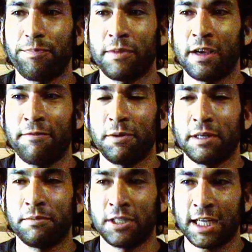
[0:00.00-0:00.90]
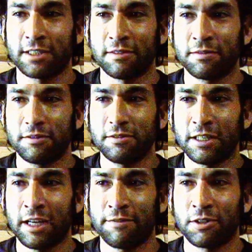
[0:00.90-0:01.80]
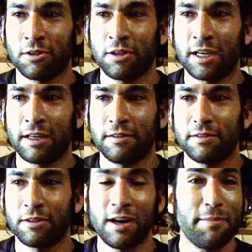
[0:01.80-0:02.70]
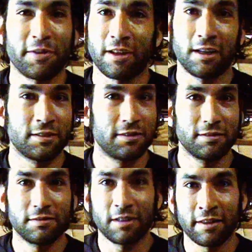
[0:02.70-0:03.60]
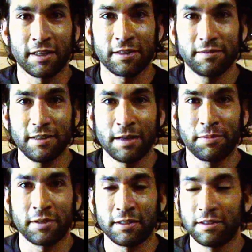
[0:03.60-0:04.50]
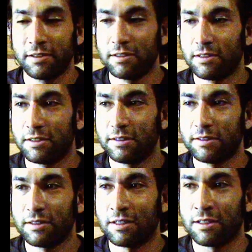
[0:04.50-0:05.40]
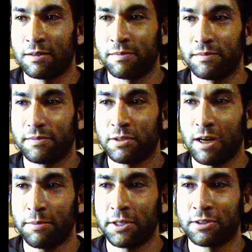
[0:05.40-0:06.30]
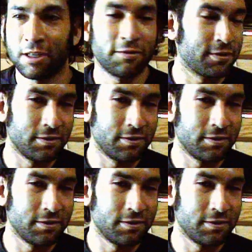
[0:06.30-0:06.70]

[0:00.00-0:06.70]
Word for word: you have to be objective and you have to look at, or empathize, I think, empathy try to put yourself